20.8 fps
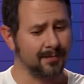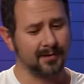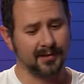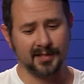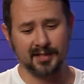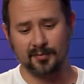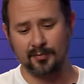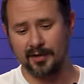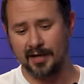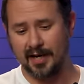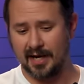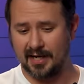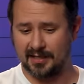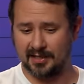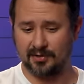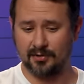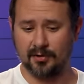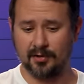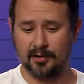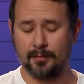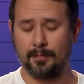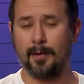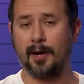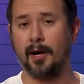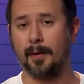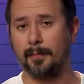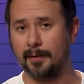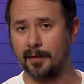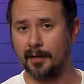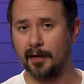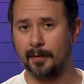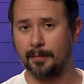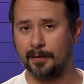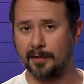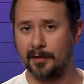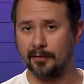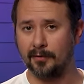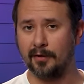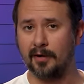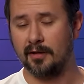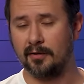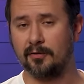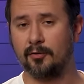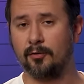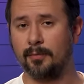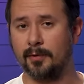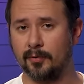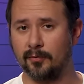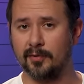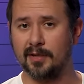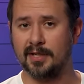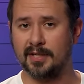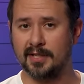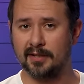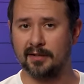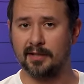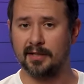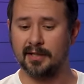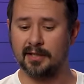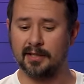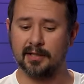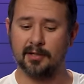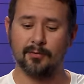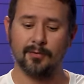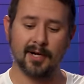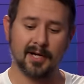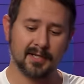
but this one has started popping up here a little bit recently in the U